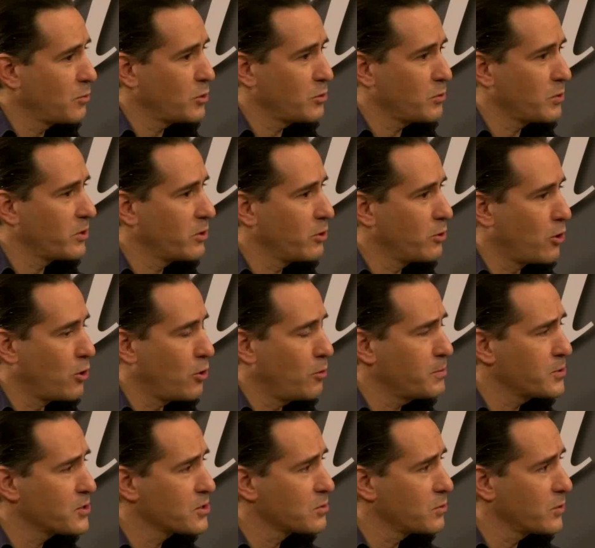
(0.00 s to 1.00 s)
and what were your
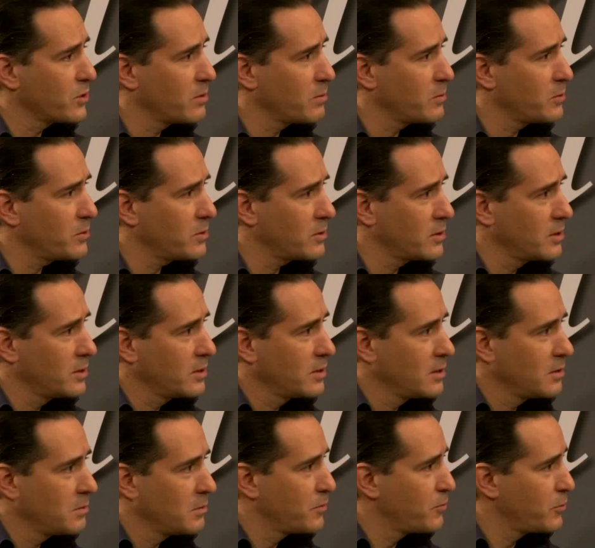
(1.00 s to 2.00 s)
hopes with the book?
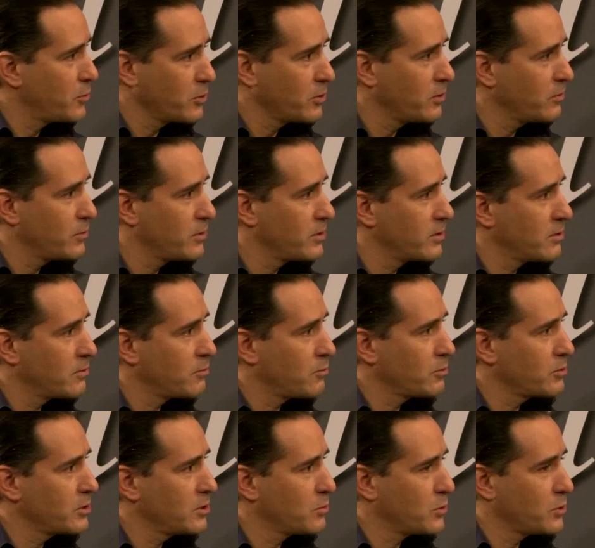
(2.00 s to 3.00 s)
Before you even
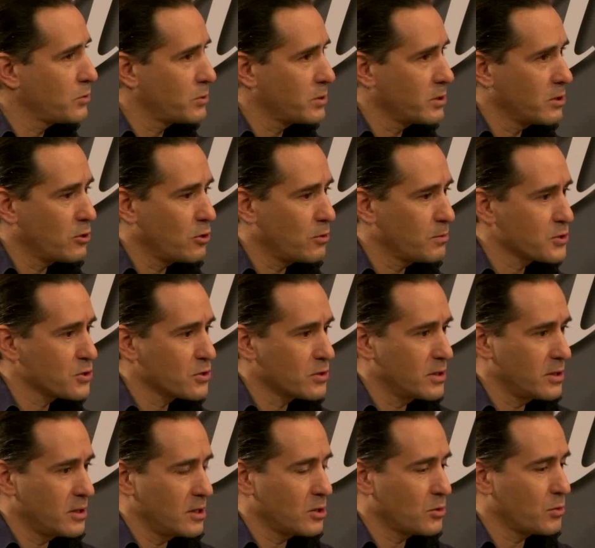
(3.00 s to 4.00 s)
wrote it, what were your hopes
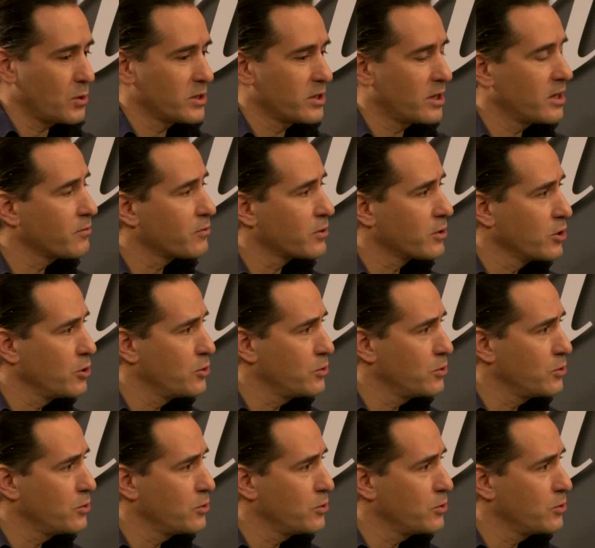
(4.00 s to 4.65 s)
that it will deliver